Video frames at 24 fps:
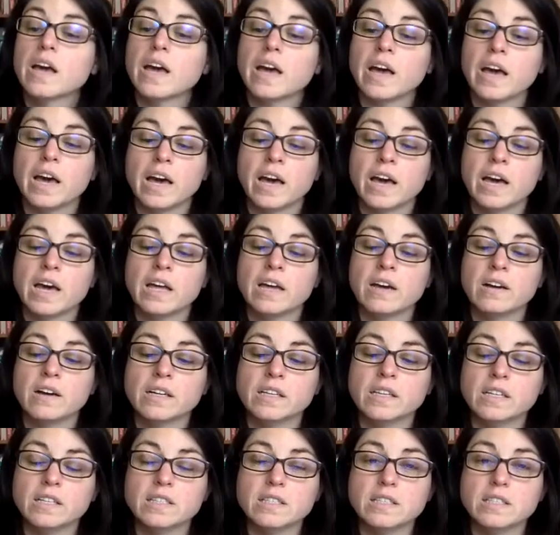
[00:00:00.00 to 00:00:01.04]
And I'm going
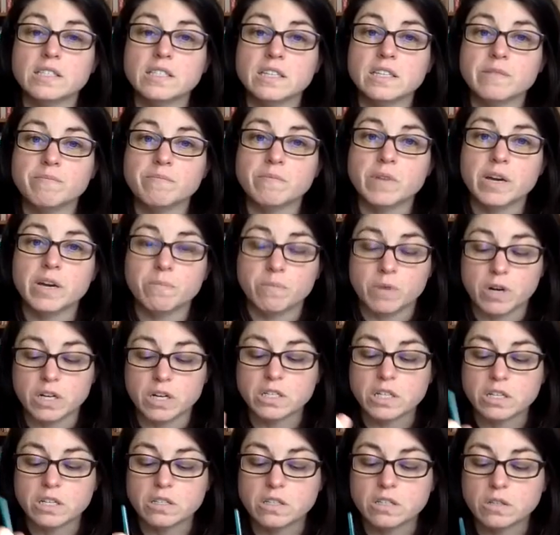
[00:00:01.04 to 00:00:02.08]
to dip my brush
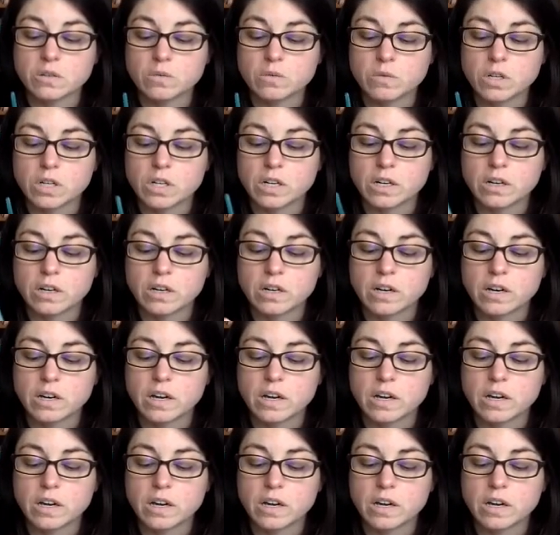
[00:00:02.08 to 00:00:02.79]
into the water